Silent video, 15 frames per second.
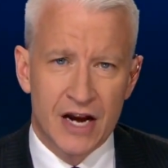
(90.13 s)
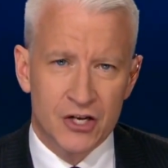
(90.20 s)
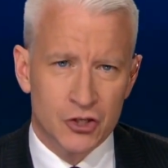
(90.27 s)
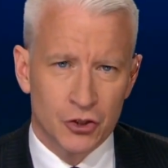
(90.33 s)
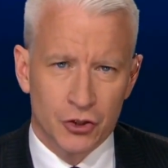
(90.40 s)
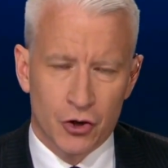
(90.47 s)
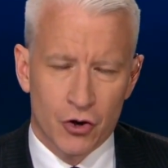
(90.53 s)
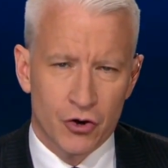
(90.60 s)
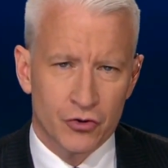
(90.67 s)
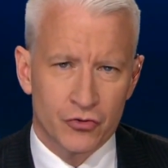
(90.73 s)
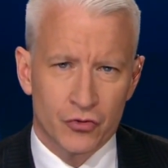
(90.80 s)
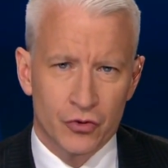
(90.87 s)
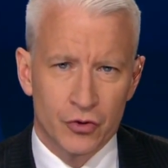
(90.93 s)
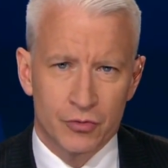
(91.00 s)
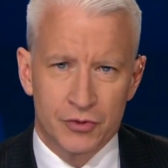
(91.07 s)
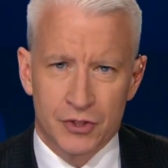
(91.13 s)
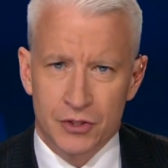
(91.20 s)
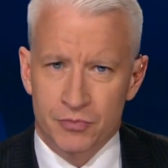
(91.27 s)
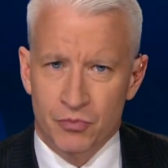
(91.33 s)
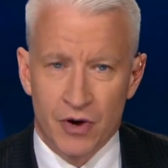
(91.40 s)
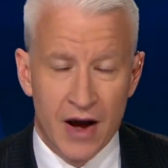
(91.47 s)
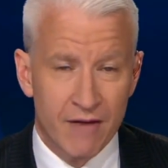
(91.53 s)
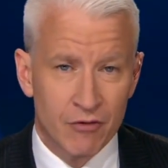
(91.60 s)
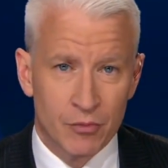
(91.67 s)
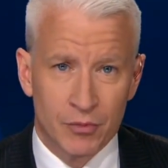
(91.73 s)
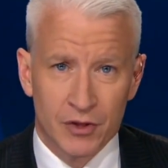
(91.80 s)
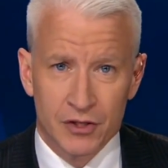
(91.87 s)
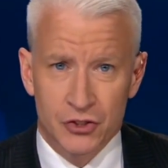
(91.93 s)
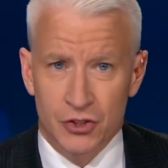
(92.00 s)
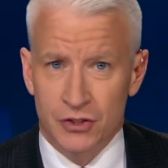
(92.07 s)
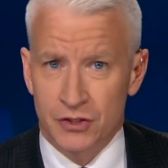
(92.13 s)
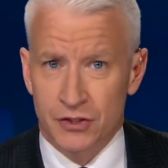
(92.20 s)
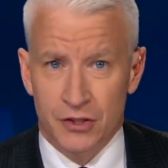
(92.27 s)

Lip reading: National Guard troops, these private militias,